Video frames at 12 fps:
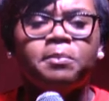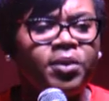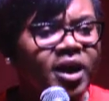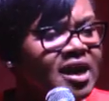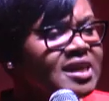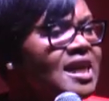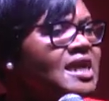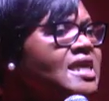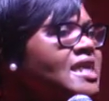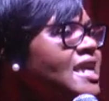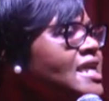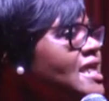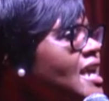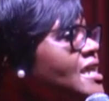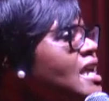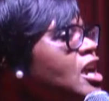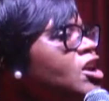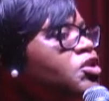Brothers and sisters,
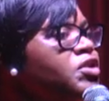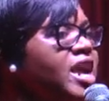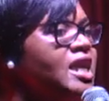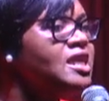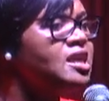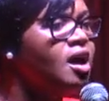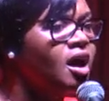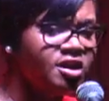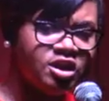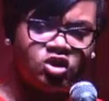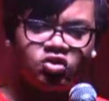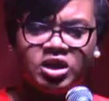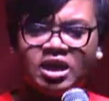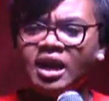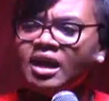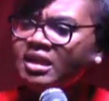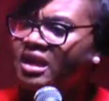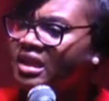a great country
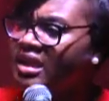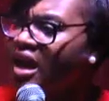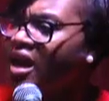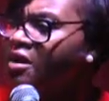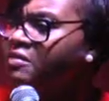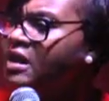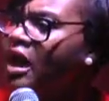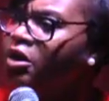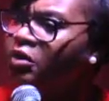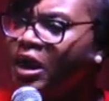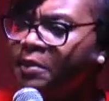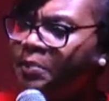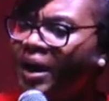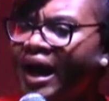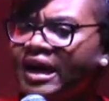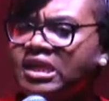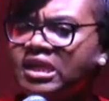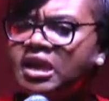deserves a great
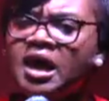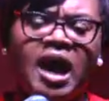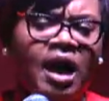party.